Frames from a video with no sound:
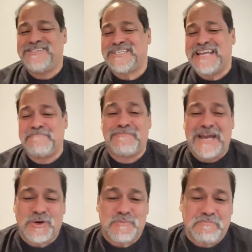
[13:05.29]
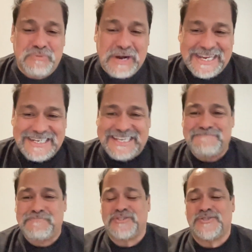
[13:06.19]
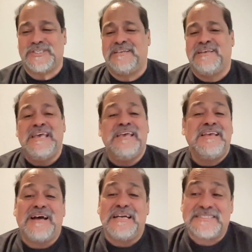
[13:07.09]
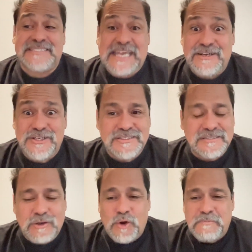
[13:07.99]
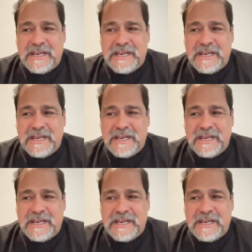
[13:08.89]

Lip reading: agent. I'm my own branding person. Sales, oh